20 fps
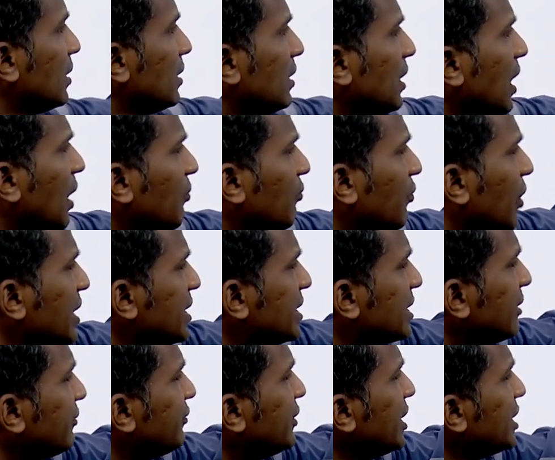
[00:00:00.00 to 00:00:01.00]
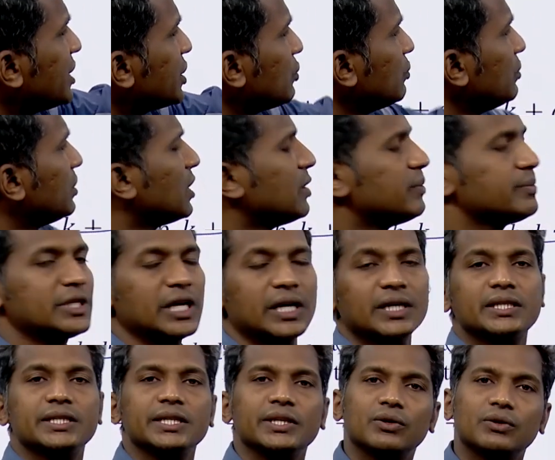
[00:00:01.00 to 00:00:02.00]
Now, once if these two terms are
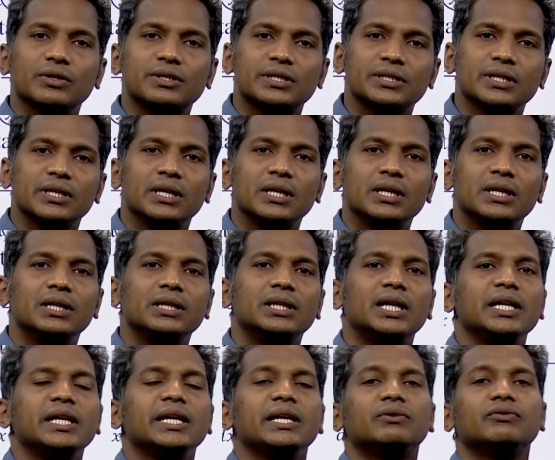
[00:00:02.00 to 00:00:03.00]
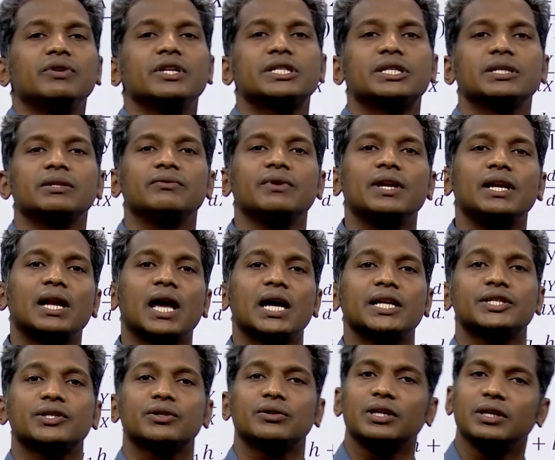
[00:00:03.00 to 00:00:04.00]
zeros, then equation will
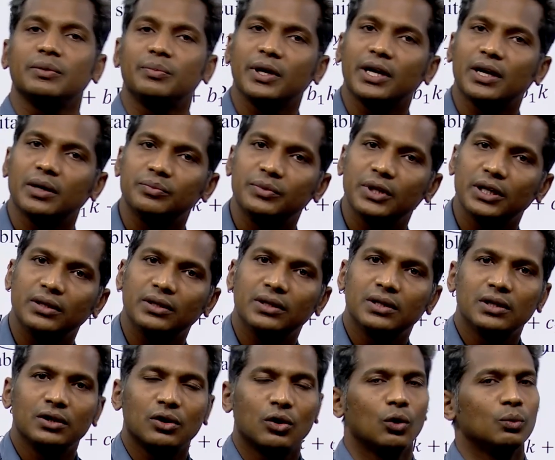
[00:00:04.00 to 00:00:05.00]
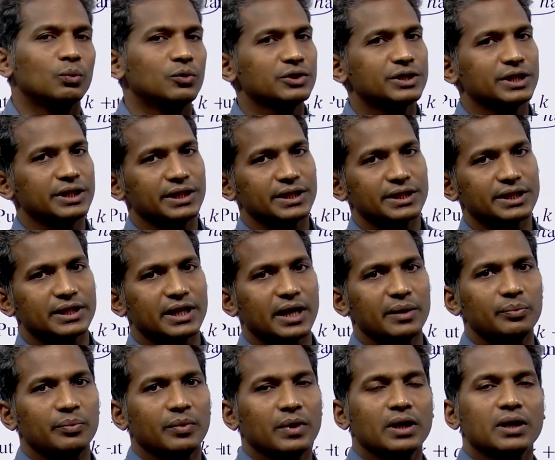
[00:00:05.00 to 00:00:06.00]
naturally become the homogeneous
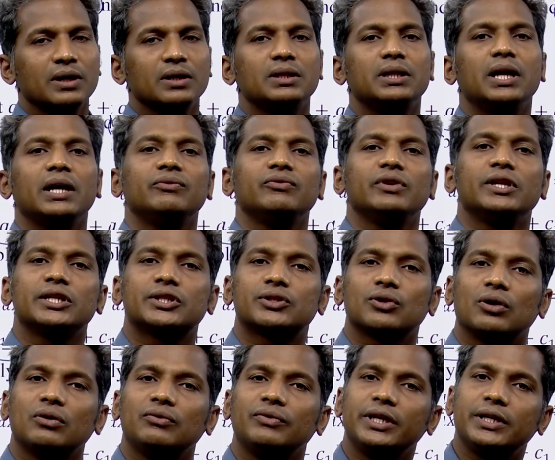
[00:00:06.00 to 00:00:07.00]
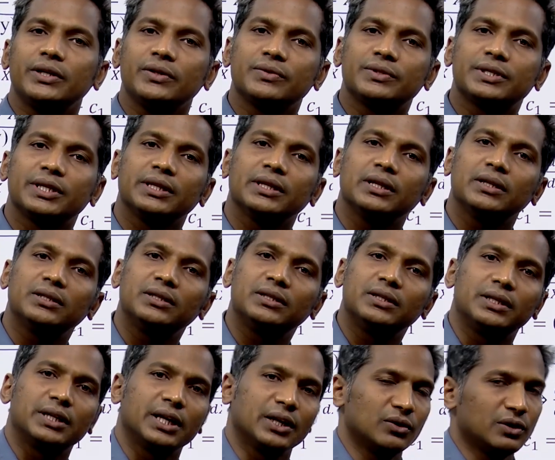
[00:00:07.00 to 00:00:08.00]
type. Then we will solve it using the
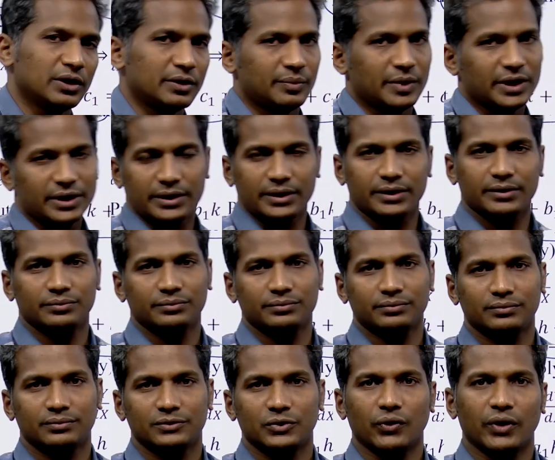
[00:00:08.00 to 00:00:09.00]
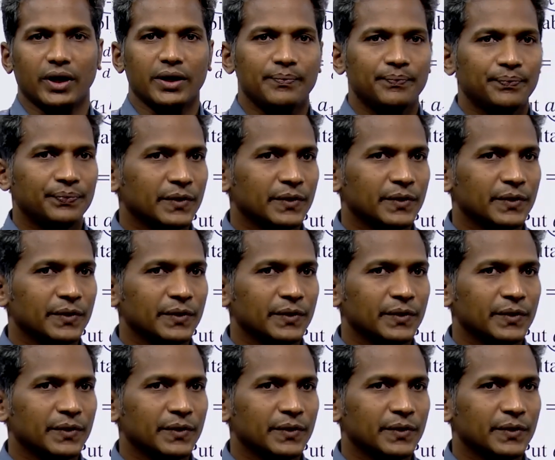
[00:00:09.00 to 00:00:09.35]
regular method. Okay.